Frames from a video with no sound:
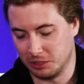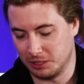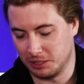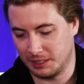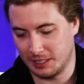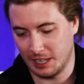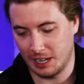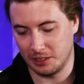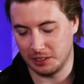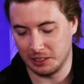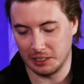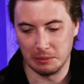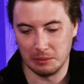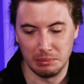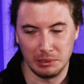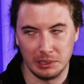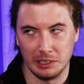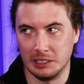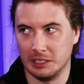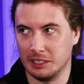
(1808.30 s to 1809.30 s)
to sounding
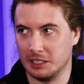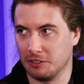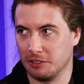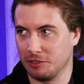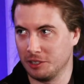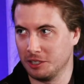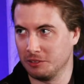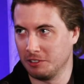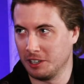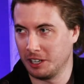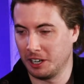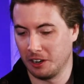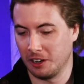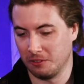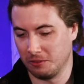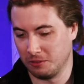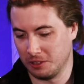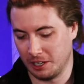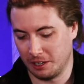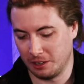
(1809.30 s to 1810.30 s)
completely different
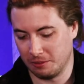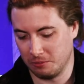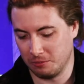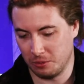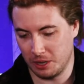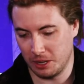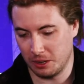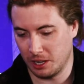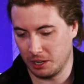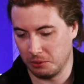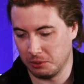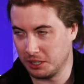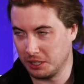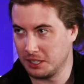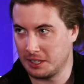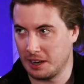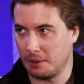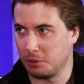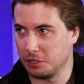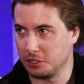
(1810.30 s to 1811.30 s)
with the
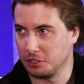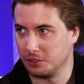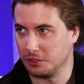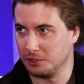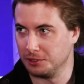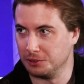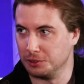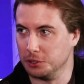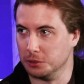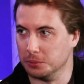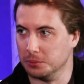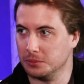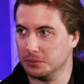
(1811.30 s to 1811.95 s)
temperature of the room.